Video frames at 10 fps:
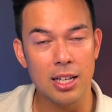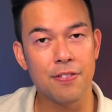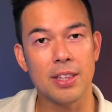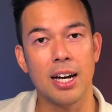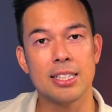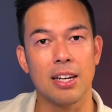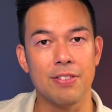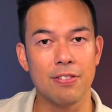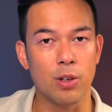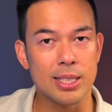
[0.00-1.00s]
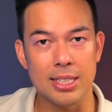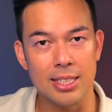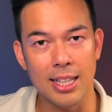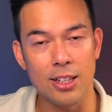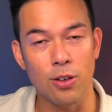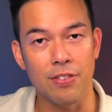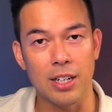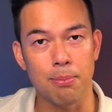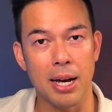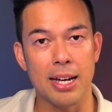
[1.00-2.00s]
if clients have invoices and they don't
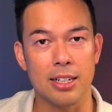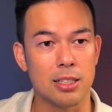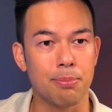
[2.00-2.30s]
fucking pay and it's a